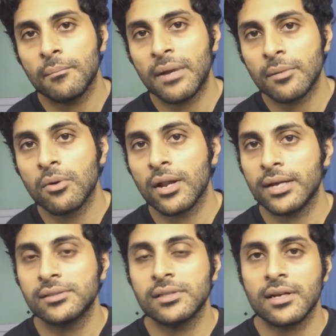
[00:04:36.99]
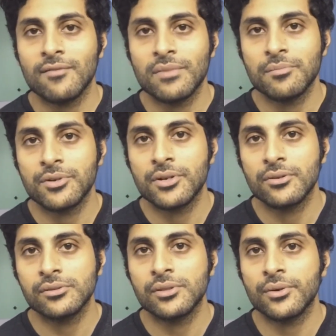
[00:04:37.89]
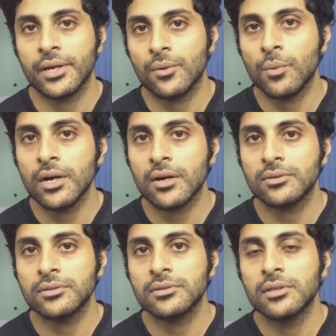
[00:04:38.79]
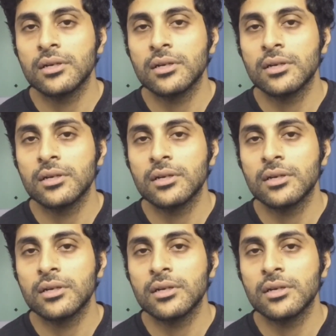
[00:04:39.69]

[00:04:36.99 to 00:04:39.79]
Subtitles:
metabolites that have been produced during your workouts.